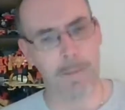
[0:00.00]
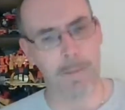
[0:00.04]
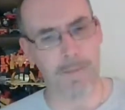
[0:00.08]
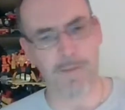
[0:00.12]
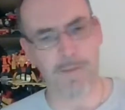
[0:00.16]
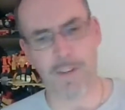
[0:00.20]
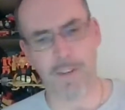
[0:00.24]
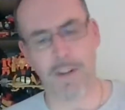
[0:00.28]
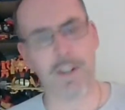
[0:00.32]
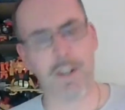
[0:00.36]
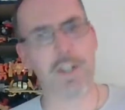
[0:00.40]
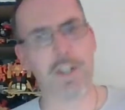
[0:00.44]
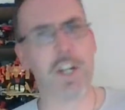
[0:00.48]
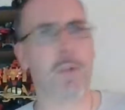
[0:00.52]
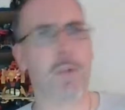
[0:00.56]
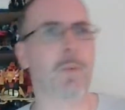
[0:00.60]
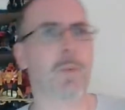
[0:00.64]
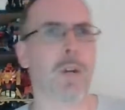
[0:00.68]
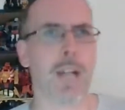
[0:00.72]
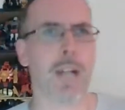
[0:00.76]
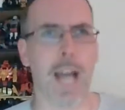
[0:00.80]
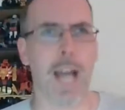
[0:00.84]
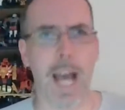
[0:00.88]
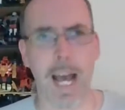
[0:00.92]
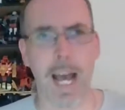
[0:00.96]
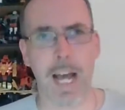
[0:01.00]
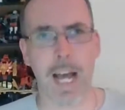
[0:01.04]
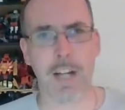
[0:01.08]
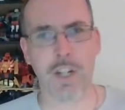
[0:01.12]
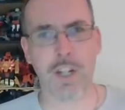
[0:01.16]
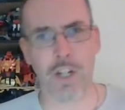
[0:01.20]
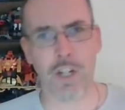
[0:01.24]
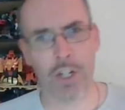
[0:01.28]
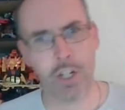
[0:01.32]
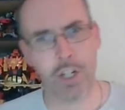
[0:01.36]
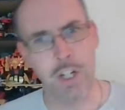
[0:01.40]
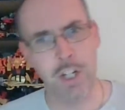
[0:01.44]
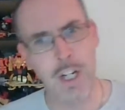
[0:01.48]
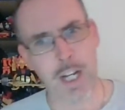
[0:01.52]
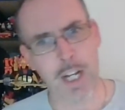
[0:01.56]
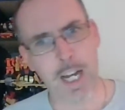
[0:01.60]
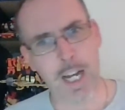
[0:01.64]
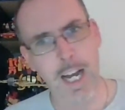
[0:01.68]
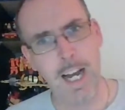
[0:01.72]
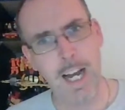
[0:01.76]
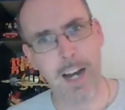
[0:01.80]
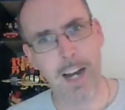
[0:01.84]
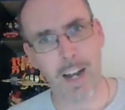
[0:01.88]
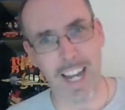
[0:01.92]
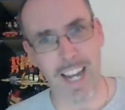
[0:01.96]
Very
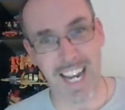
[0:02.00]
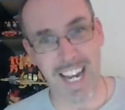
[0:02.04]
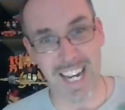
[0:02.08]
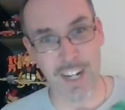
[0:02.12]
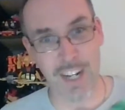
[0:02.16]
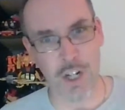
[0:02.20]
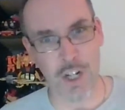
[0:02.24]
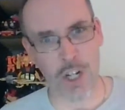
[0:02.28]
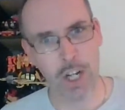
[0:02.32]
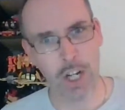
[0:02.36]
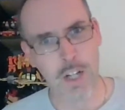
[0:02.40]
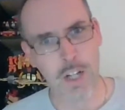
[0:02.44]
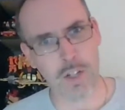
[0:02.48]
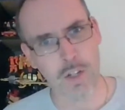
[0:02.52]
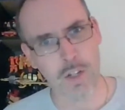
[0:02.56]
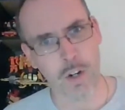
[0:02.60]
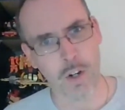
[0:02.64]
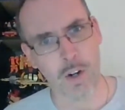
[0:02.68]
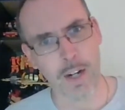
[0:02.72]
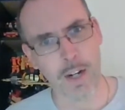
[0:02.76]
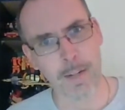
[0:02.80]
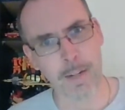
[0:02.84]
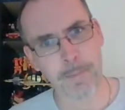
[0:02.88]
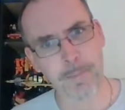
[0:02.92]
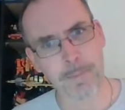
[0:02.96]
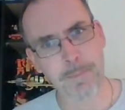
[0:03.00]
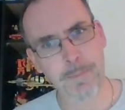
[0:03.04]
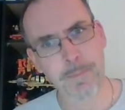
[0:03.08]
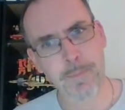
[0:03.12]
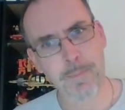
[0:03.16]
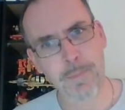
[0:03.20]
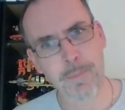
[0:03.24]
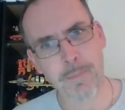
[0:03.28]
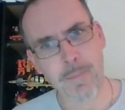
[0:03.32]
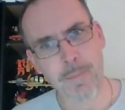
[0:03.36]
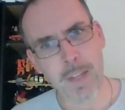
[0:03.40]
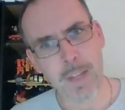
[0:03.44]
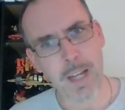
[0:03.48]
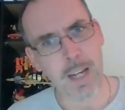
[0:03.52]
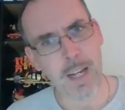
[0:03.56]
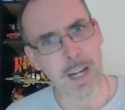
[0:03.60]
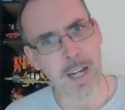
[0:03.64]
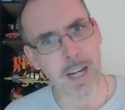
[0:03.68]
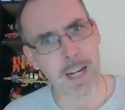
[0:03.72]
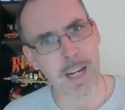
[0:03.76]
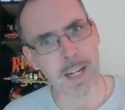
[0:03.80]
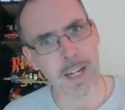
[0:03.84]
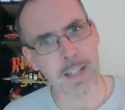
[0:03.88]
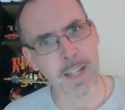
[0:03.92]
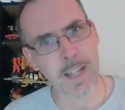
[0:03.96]
G1-ish, sorry.
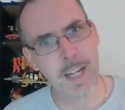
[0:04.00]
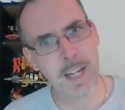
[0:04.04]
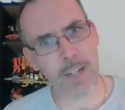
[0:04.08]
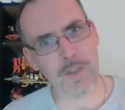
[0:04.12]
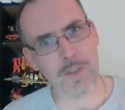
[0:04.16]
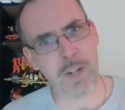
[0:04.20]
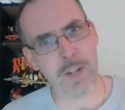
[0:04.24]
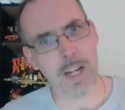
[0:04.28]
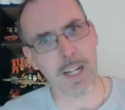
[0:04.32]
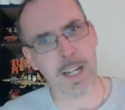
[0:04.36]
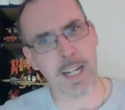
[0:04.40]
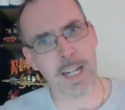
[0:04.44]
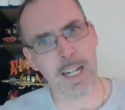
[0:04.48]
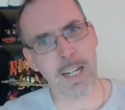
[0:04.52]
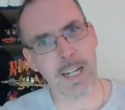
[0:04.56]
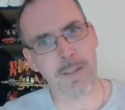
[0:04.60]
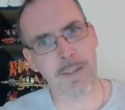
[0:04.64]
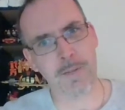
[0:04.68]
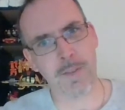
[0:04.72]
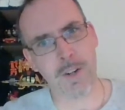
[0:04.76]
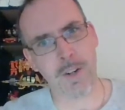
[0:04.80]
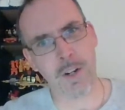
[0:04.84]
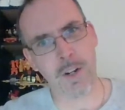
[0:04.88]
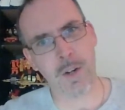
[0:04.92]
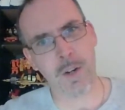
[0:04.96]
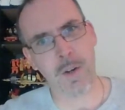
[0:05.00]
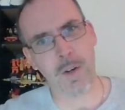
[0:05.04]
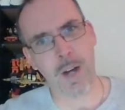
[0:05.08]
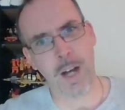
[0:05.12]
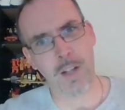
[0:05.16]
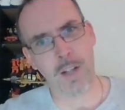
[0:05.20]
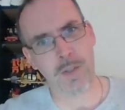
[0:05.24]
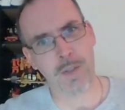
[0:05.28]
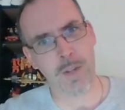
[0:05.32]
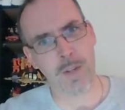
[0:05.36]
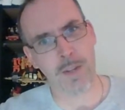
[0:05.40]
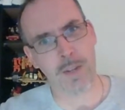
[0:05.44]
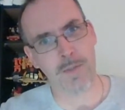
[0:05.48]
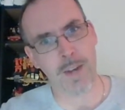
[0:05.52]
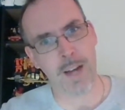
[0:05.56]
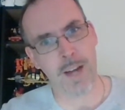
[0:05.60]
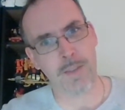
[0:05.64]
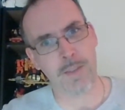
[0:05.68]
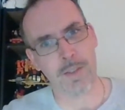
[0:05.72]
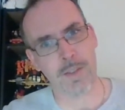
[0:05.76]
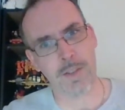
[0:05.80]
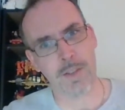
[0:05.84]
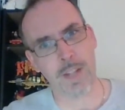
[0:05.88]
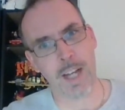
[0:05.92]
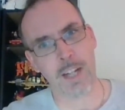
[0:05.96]
Tigertron and Inferno also had
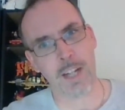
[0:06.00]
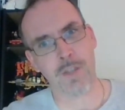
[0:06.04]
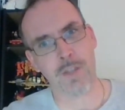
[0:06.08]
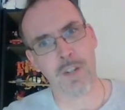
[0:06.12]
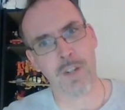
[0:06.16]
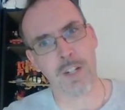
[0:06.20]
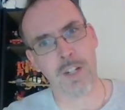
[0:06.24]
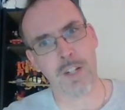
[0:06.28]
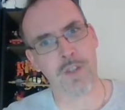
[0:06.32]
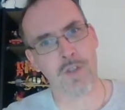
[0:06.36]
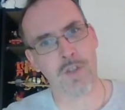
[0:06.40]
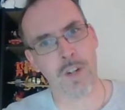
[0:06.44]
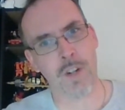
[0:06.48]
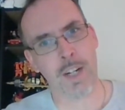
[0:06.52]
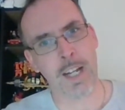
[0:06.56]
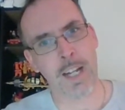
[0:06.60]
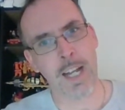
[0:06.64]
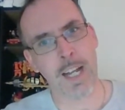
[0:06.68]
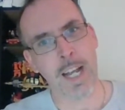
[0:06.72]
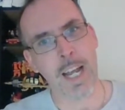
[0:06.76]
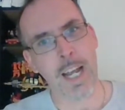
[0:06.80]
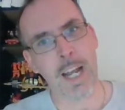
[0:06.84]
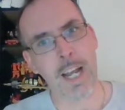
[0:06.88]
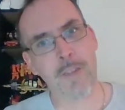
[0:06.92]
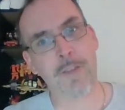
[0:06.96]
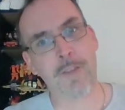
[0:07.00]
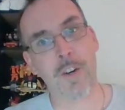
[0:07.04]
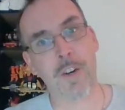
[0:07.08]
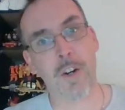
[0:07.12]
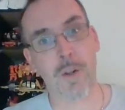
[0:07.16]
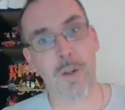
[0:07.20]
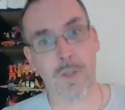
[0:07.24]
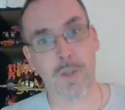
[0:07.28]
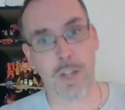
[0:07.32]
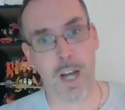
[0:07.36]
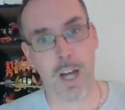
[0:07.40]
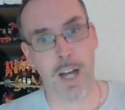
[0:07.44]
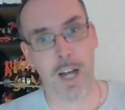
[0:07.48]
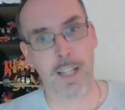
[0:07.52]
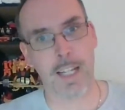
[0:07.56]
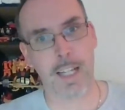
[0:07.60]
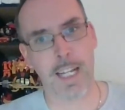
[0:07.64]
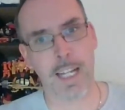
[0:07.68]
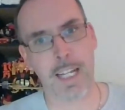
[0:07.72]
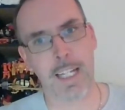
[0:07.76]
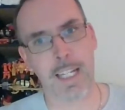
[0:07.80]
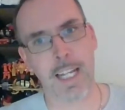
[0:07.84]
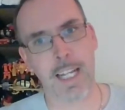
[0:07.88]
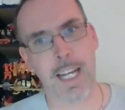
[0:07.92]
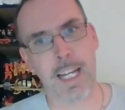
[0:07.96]
rivals. Tigertron destroyed Inferno's colony.
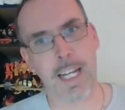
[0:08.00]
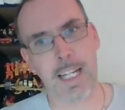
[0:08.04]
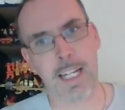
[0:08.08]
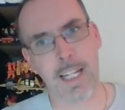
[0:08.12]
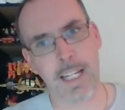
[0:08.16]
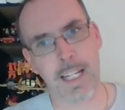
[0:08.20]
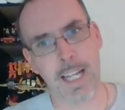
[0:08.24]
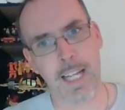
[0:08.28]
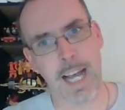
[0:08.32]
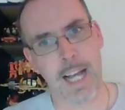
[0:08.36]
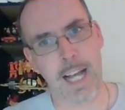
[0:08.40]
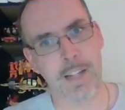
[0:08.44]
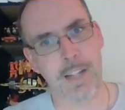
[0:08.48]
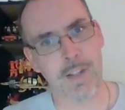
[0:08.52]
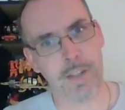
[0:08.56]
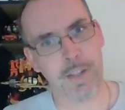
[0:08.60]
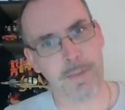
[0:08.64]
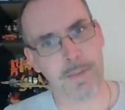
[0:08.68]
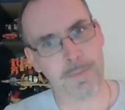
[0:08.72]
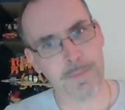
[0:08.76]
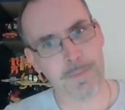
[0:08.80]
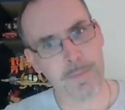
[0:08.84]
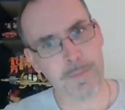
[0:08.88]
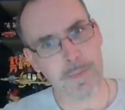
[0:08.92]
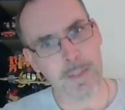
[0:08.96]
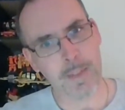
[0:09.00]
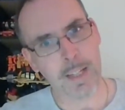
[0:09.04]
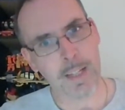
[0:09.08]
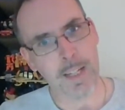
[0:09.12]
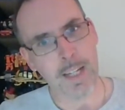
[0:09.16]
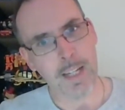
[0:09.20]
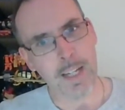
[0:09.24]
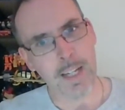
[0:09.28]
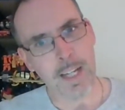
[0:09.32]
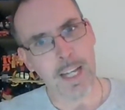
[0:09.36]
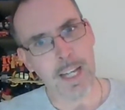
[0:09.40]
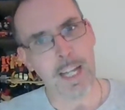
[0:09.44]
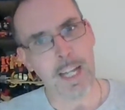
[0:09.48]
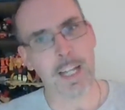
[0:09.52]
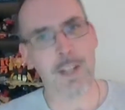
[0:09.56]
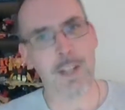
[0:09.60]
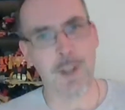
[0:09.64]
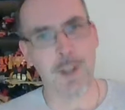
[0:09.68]
He did, yes. It